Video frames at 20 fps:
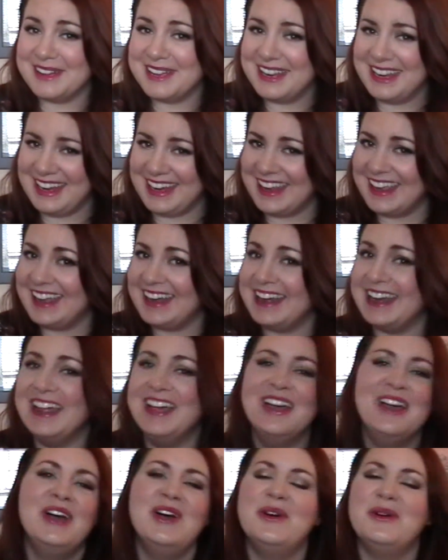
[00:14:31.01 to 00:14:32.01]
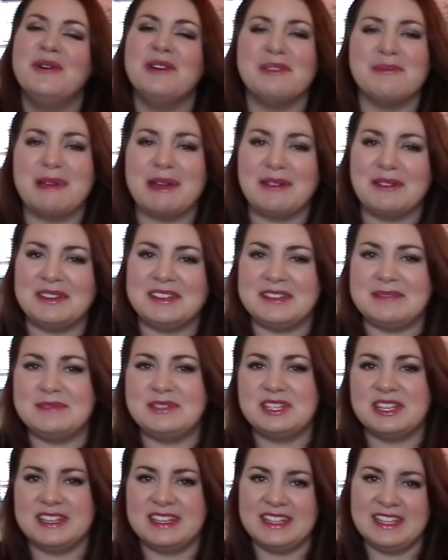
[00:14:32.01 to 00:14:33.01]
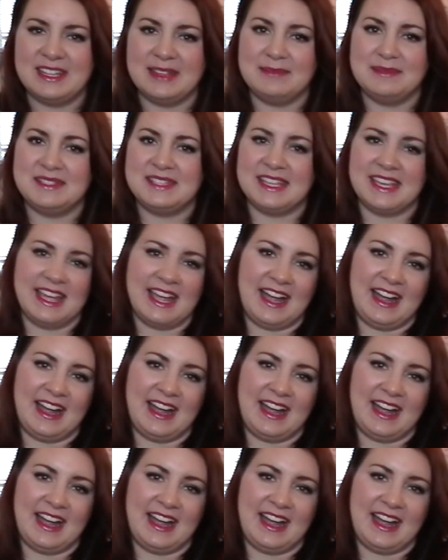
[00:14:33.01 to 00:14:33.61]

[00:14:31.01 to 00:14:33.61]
again with my redemption to Ipsy.